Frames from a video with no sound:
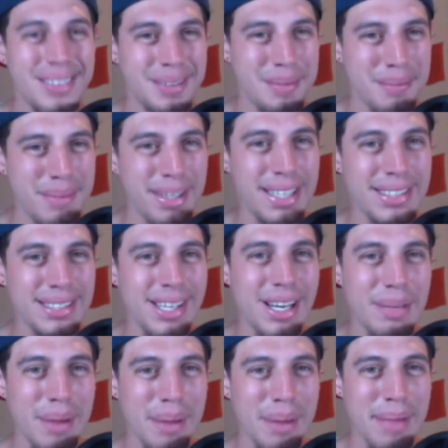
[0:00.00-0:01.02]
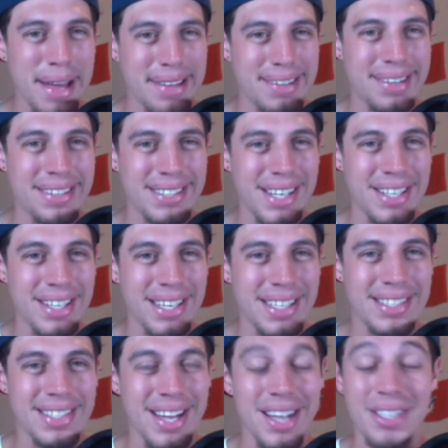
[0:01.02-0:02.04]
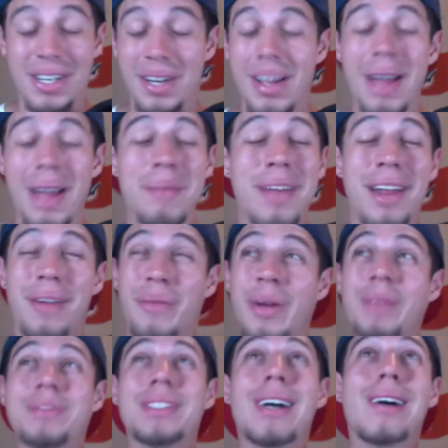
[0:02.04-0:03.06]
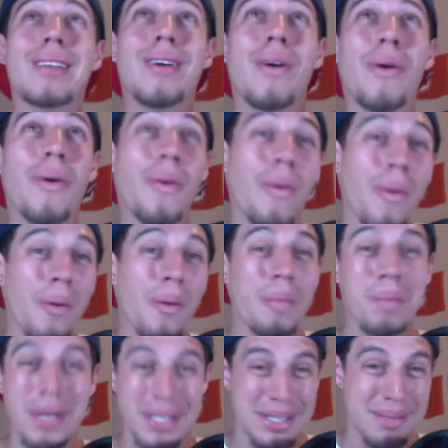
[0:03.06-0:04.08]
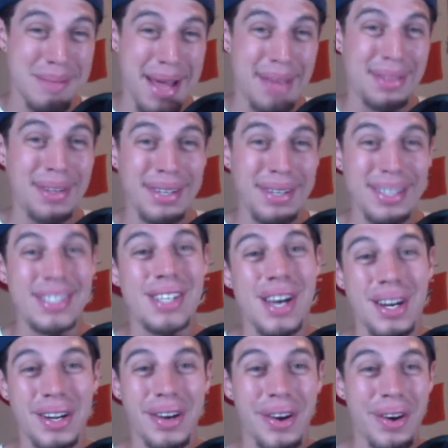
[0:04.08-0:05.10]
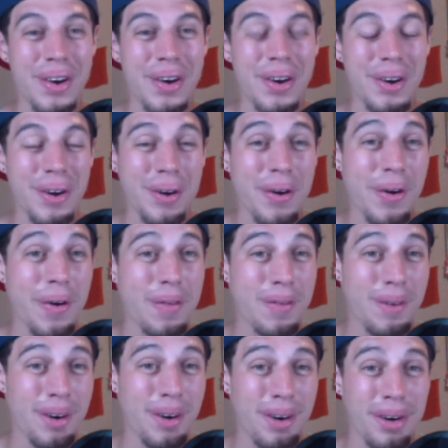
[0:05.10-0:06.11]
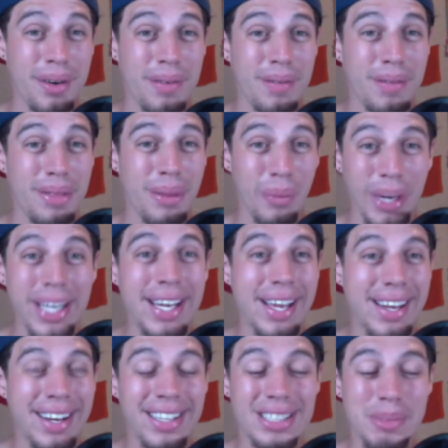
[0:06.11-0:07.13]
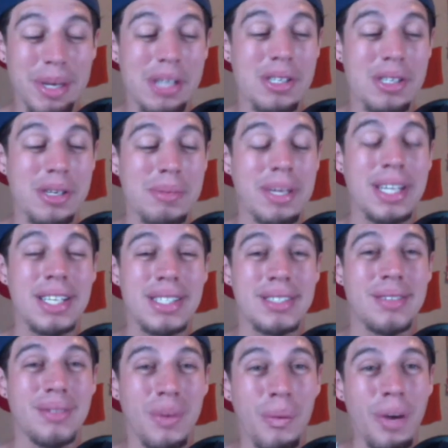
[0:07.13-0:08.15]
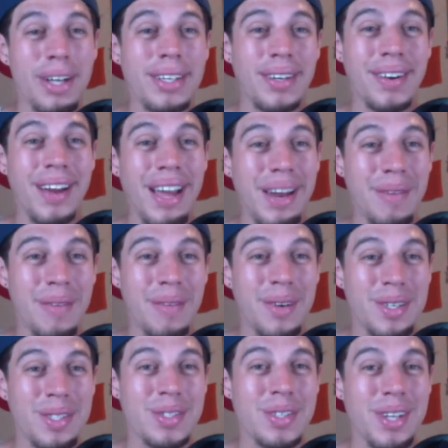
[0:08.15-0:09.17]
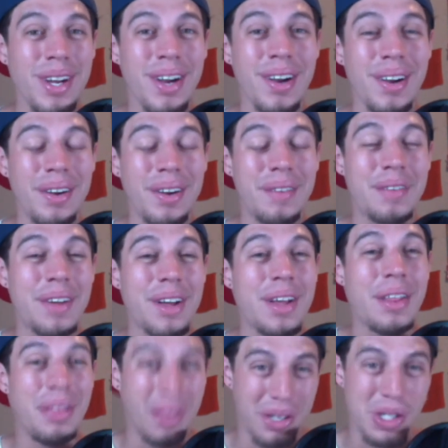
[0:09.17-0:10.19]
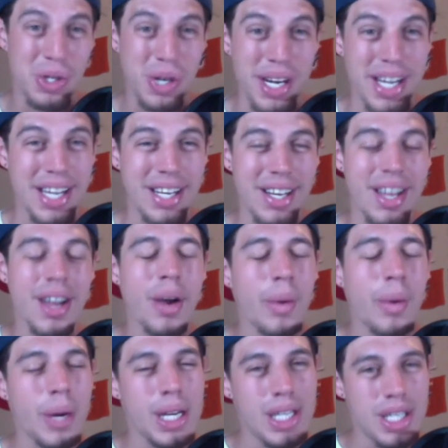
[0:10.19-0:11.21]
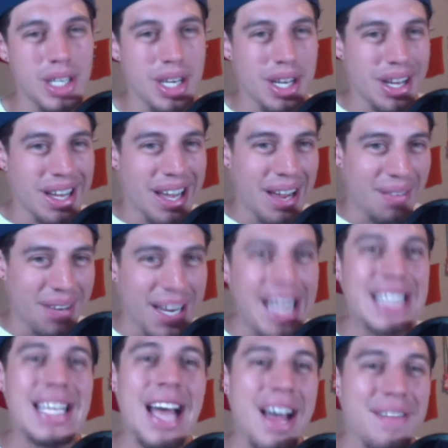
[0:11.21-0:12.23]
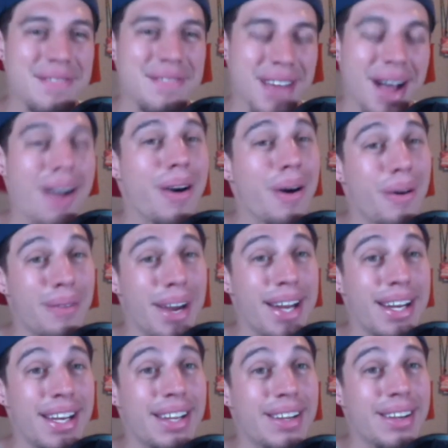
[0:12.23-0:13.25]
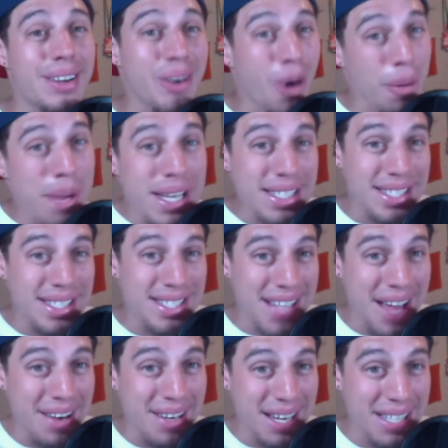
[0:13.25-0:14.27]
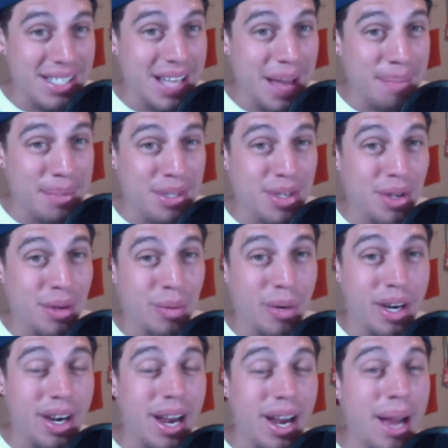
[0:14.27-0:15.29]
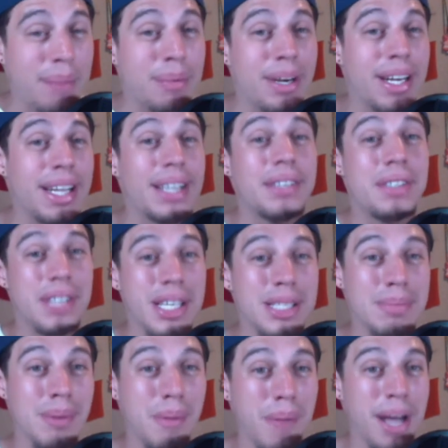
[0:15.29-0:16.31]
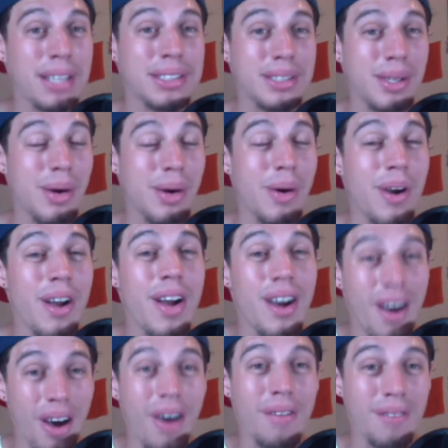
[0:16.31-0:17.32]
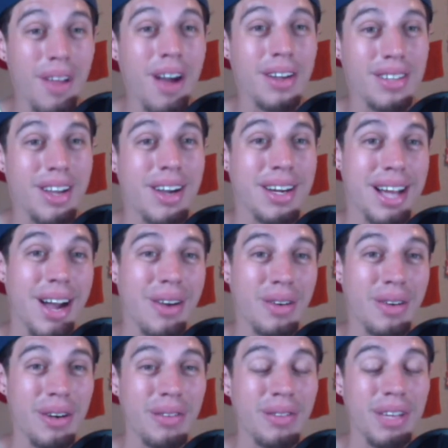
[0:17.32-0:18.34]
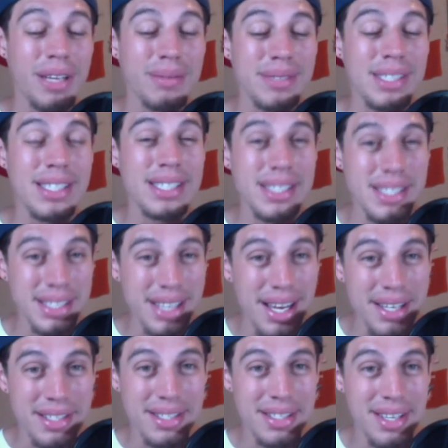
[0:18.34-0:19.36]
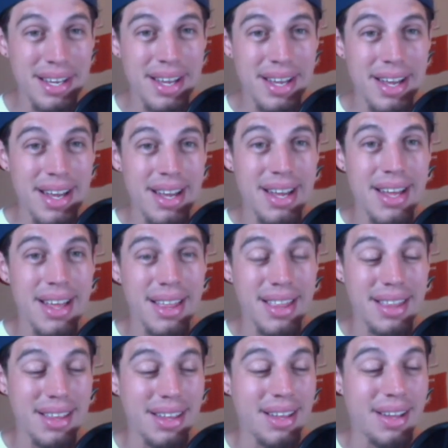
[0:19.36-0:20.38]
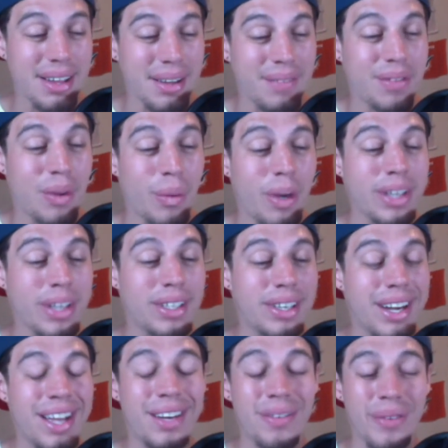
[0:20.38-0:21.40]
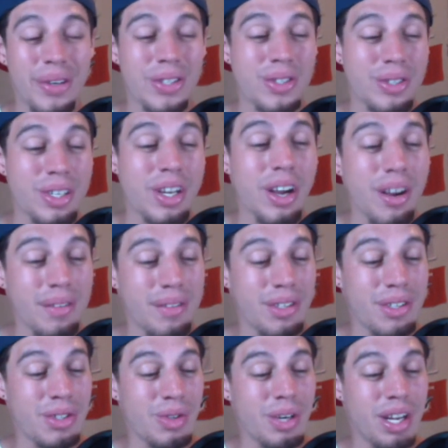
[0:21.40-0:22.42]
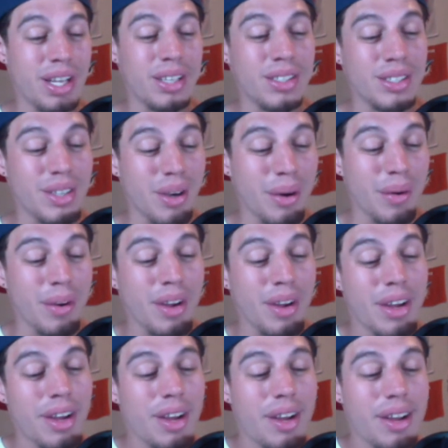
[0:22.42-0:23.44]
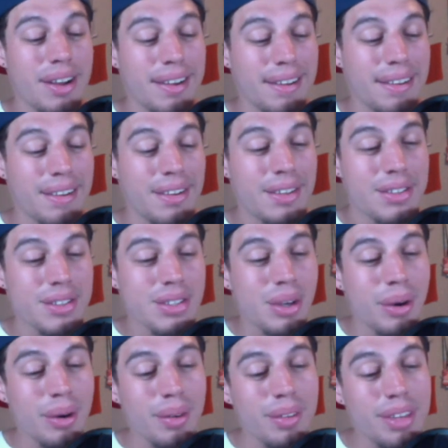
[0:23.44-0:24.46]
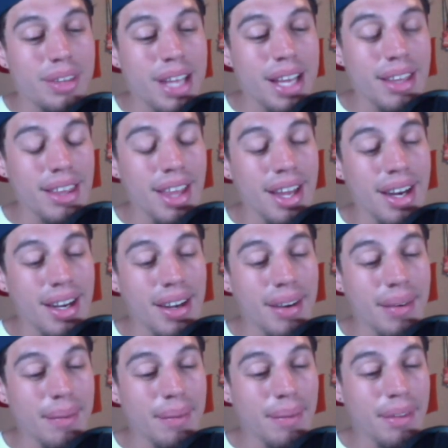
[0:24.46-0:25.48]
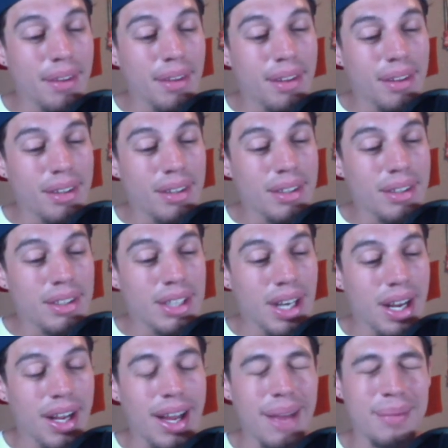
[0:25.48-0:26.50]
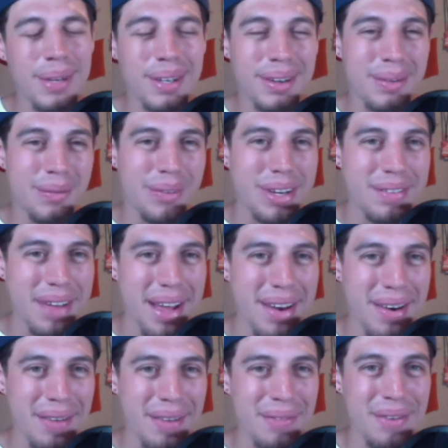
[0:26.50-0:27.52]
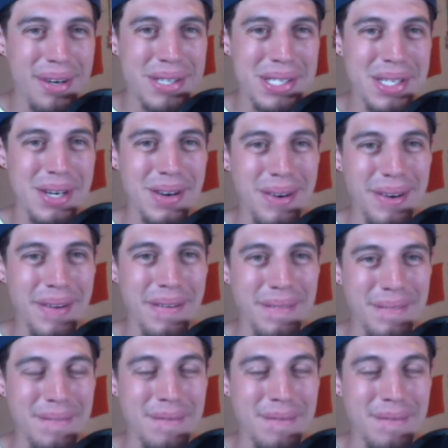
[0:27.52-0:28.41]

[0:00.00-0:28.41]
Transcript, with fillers: let's talk about Matthew Tkachuk and his contract. I mean, we've talked a whole bunch of Matthew Tkachuk over the weekend, especially because of the one year anniversary of the trade, which if you guys have not already, go back to Saturday's episode where I bring in Jess Belmosto of Locked On Calgary Flames to discuss uh, the one year anniversary of the trade. So, so the Athletic today, I mean, we've had our fair share of